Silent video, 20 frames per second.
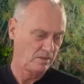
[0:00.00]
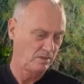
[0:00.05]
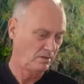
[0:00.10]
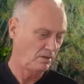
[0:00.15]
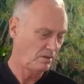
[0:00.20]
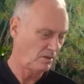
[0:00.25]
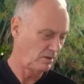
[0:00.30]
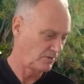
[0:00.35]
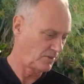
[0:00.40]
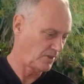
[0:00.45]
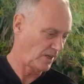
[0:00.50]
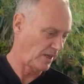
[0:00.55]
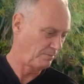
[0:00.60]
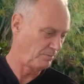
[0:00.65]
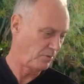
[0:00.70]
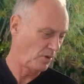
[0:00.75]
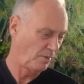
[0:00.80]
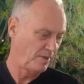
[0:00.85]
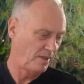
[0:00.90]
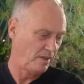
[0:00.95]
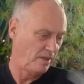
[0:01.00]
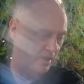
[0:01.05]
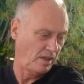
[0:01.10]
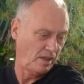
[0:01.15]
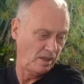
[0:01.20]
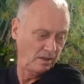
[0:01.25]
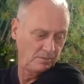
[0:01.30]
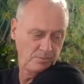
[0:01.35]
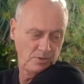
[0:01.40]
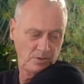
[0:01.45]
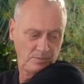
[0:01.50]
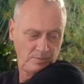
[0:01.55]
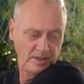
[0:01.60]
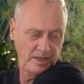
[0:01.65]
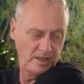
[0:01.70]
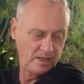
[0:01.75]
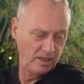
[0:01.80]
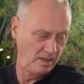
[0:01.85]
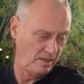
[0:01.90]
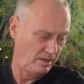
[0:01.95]
I'd say
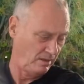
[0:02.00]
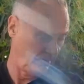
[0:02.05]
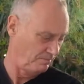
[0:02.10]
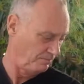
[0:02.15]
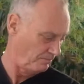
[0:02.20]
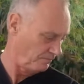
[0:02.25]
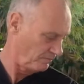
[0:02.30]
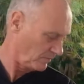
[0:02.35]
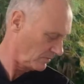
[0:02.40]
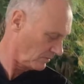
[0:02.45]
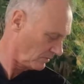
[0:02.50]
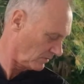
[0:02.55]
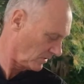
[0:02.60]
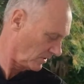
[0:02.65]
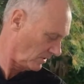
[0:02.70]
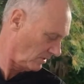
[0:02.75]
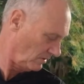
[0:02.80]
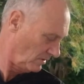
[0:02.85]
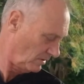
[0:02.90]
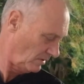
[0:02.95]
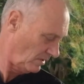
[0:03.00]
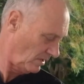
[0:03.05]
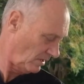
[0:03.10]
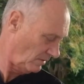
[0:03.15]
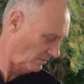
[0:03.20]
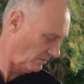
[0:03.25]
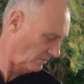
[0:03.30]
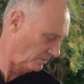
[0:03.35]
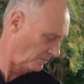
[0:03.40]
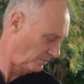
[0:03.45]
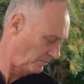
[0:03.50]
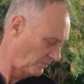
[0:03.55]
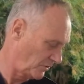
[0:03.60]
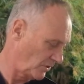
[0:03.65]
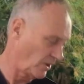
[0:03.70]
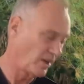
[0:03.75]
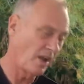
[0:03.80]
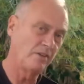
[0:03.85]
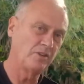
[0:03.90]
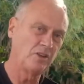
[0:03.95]
probably
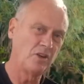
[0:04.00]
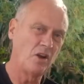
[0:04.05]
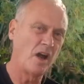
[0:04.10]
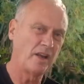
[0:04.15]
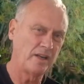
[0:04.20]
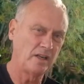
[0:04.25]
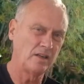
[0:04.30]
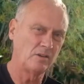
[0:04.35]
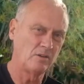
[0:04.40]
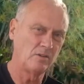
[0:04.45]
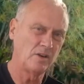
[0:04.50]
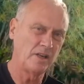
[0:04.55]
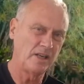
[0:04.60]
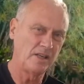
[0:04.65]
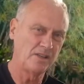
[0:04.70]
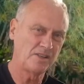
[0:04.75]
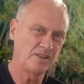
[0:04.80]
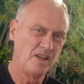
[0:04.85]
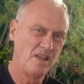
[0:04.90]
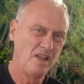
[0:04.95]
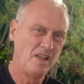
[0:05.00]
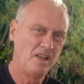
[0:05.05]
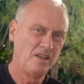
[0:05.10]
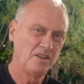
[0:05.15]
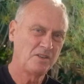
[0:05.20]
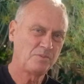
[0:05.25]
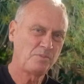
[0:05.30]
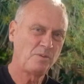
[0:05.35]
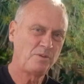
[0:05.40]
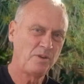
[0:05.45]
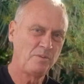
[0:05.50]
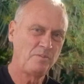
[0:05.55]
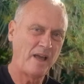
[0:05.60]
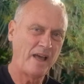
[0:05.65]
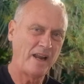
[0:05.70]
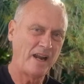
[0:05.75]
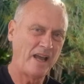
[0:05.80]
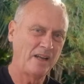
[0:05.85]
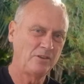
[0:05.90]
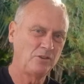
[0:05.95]
certainly over 90 degrees. It's probably
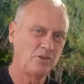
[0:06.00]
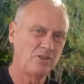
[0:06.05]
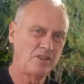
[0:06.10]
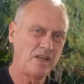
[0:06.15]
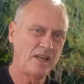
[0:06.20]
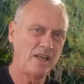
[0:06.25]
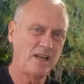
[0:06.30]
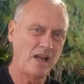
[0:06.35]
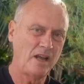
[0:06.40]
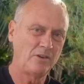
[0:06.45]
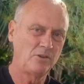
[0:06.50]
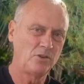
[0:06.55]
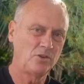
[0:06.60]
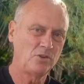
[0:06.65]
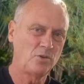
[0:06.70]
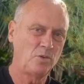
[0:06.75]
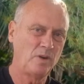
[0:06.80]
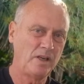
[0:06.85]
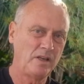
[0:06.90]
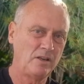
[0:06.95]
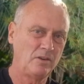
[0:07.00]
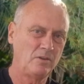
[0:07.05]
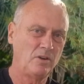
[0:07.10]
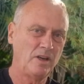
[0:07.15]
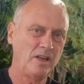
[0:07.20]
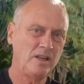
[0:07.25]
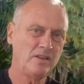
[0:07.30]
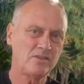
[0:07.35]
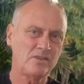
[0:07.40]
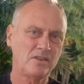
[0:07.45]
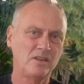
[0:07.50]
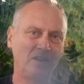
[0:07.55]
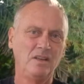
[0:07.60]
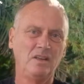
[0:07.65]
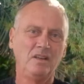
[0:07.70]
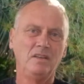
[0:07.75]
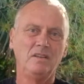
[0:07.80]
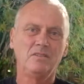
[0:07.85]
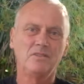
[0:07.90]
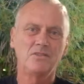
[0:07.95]
about 110, 120 degrees.
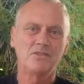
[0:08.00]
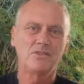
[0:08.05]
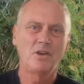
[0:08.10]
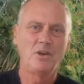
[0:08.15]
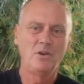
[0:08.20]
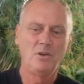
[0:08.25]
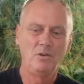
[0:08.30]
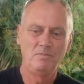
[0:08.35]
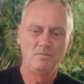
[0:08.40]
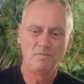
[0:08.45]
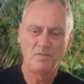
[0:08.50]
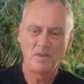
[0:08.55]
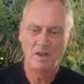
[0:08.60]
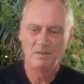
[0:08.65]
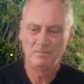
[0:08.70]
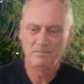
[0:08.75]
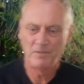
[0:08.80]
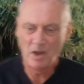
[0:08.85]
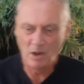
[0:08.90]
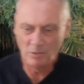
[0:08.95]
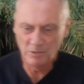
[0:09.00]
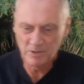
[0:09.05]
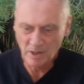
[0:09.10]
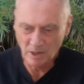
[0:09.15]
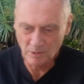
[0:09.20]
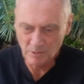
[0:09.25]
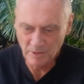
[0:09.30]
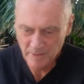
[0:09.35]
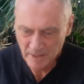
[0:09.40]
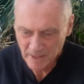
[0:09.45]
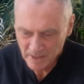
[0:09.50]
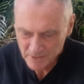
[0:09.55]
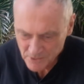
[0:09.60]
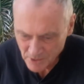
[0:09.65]
So I would go in there.